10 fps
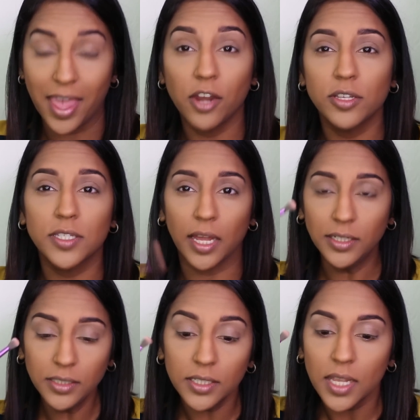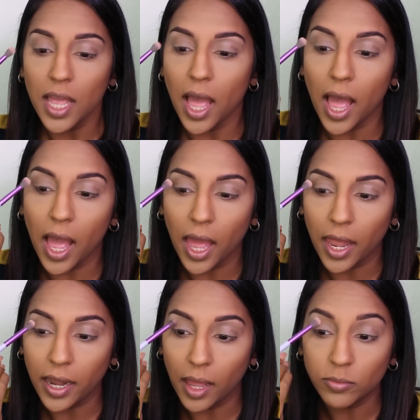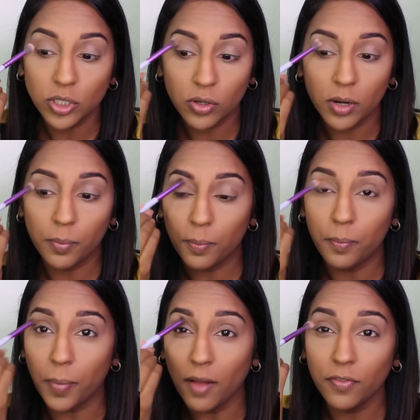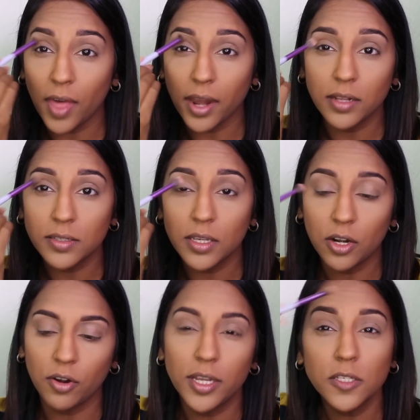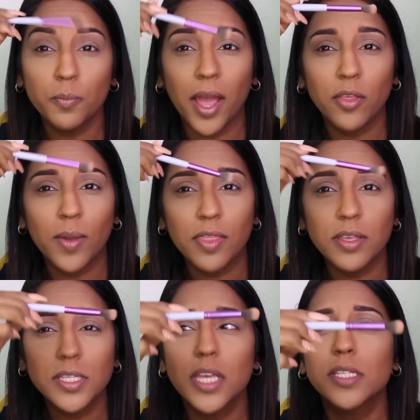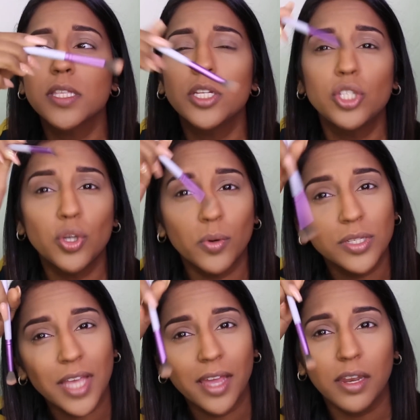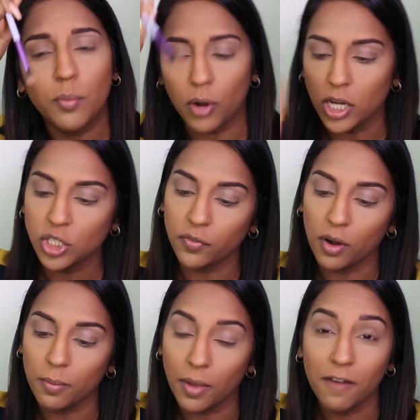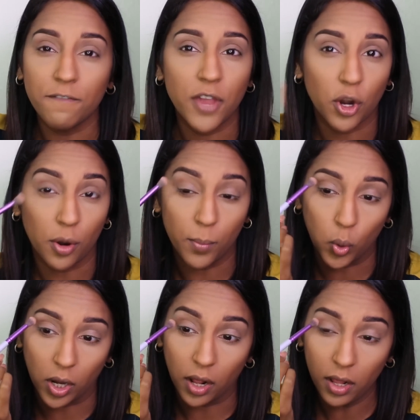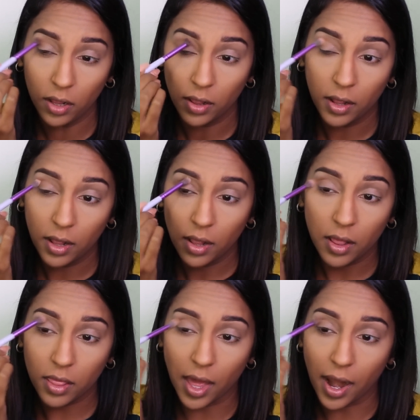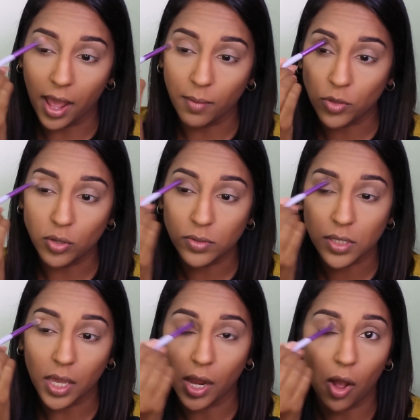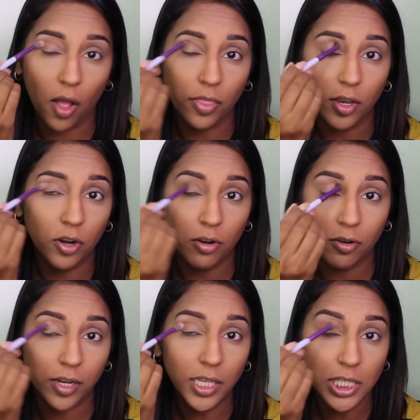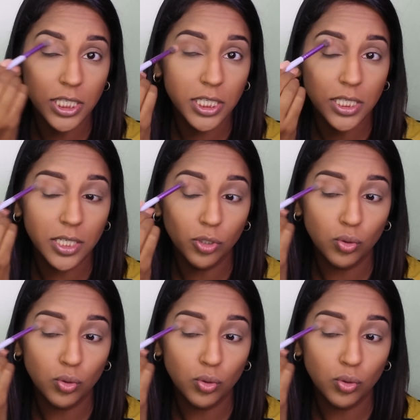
Innocent, and I'm just going to buff that into the crease. By the way, this is the duo-sided brush from Vera Mona that I'm using on the crease.